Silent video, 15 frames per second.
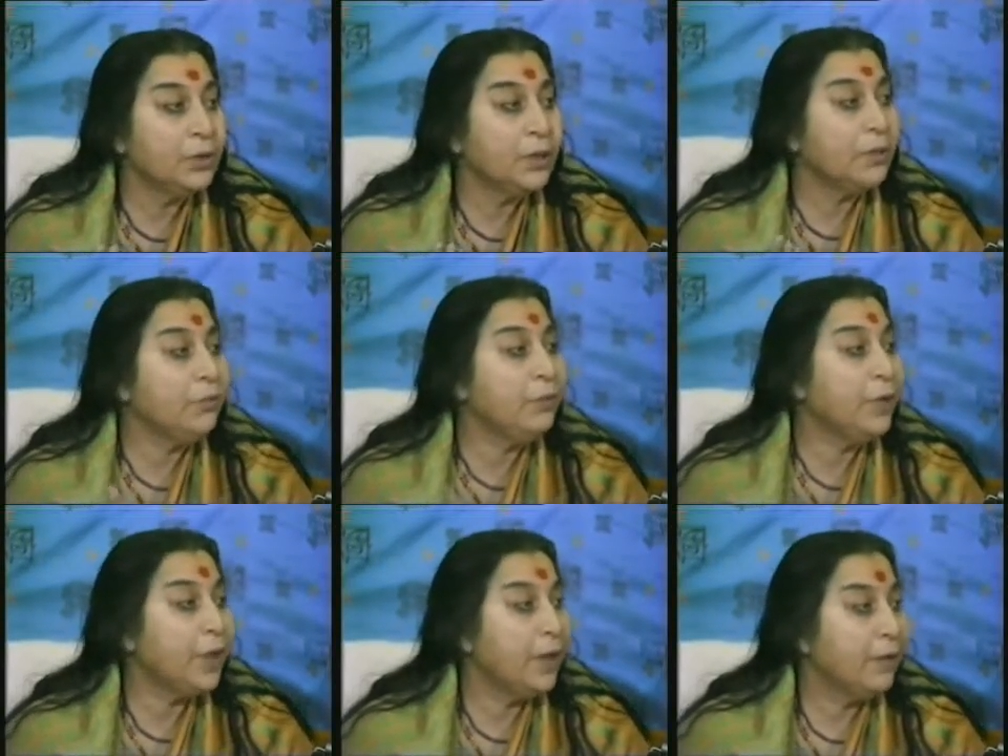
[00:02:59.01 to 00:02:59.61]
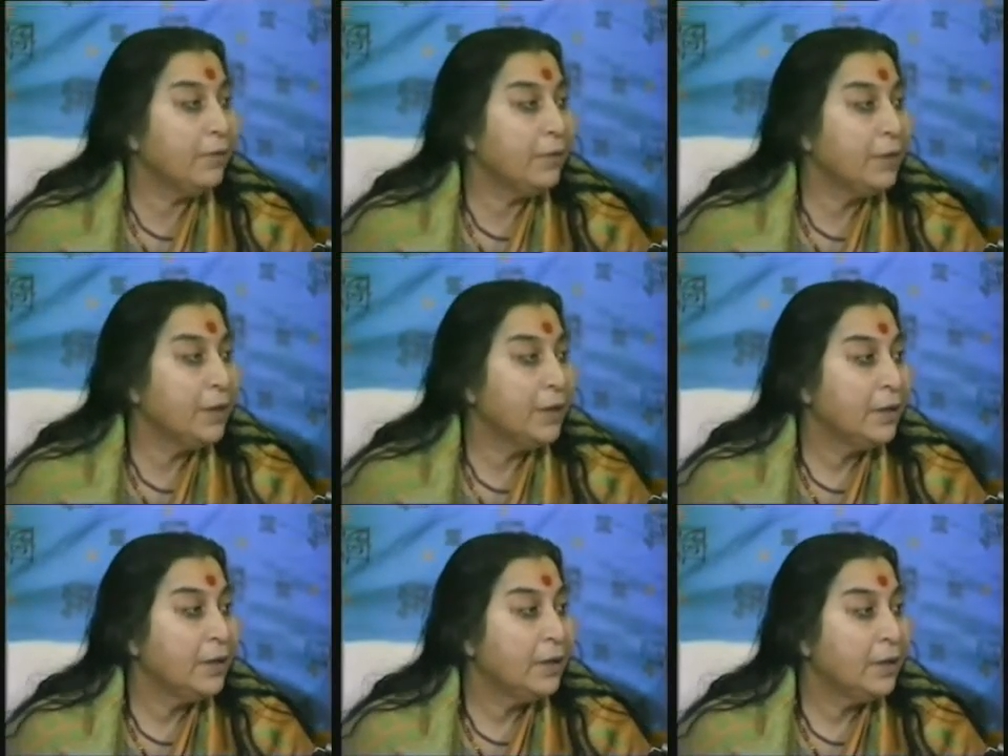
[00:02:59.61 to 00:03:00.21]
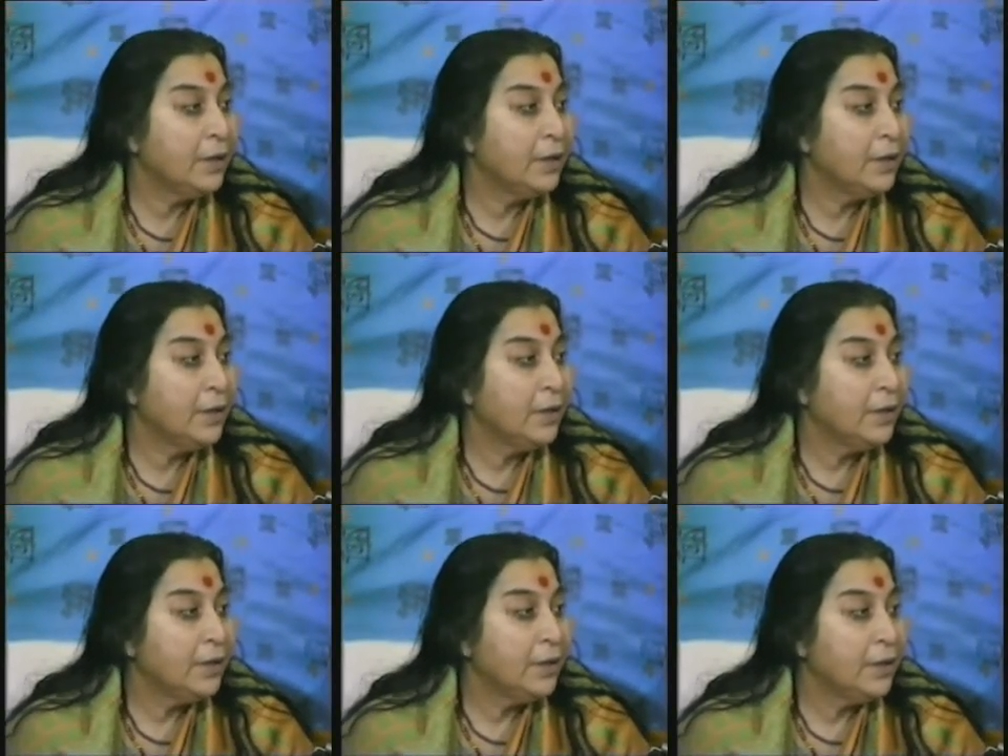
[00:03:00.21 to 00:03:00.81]
that we have.
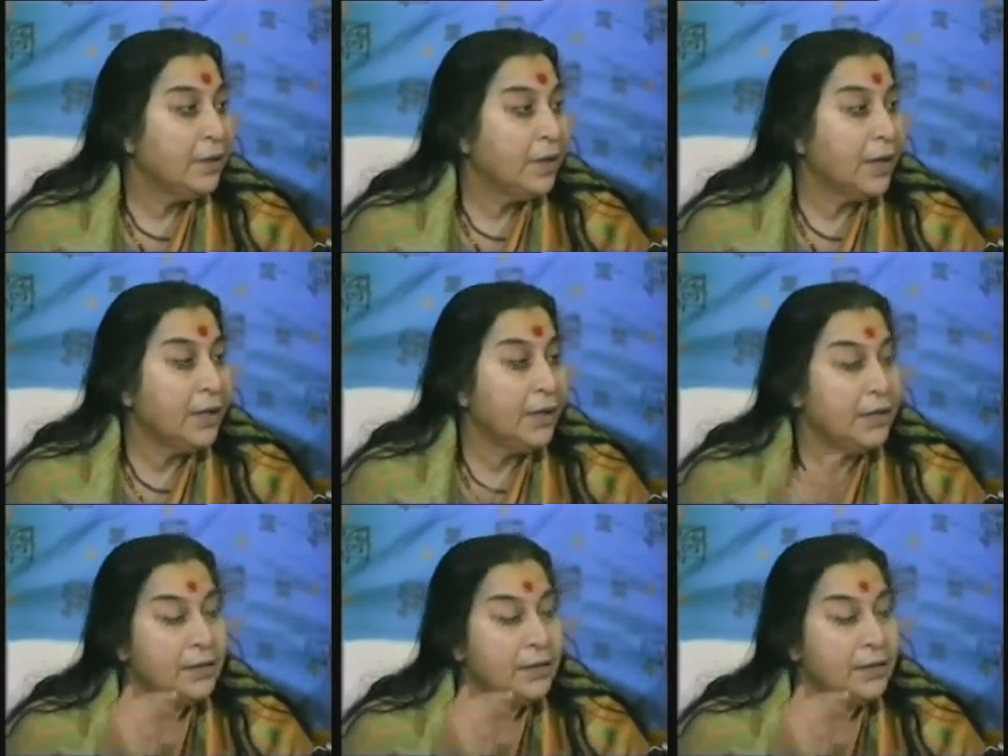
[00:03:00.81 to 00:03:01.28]
And